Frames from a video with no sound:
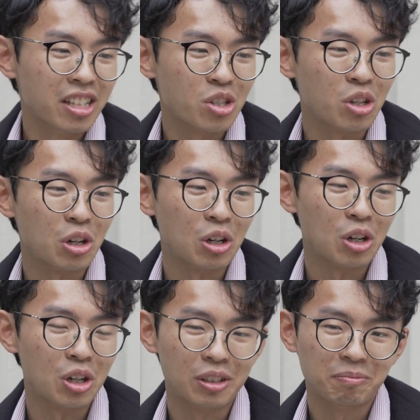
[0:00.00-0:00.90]

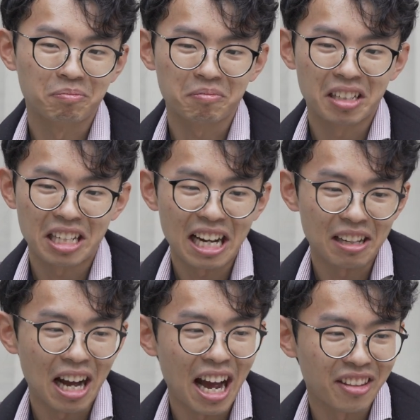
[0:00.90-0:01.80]
So
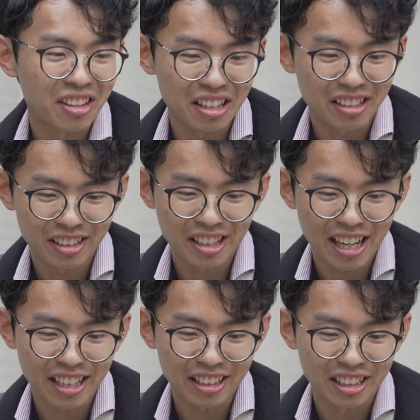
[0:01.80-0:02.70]
yeah, I think
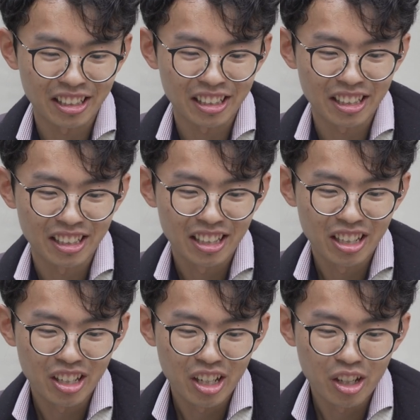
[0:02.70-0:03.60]
that
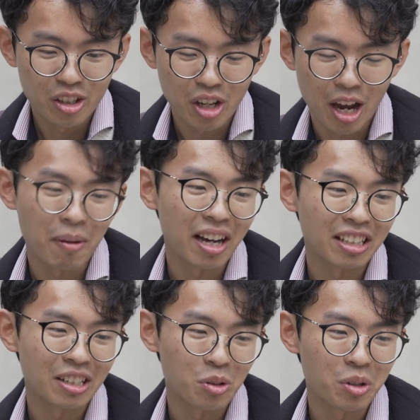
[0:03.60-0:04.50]

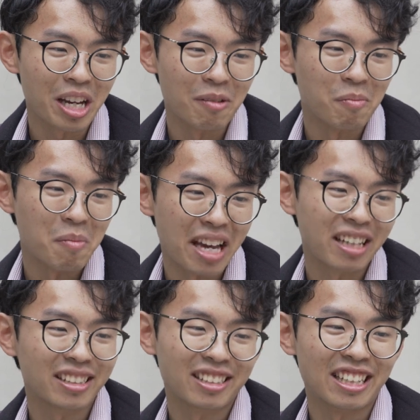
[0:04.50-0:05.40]
MIT, you can
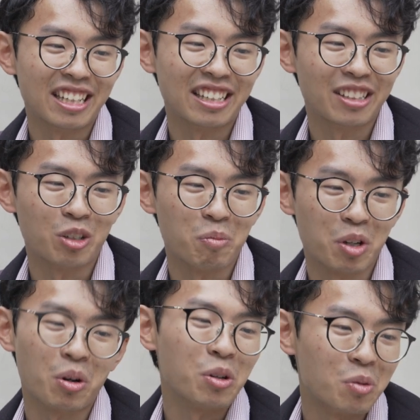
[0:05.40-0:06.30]
make it to be
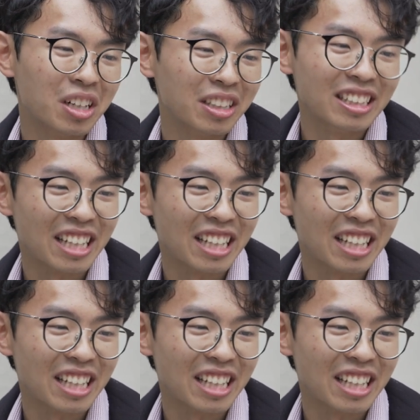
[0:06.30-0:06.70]
what you want.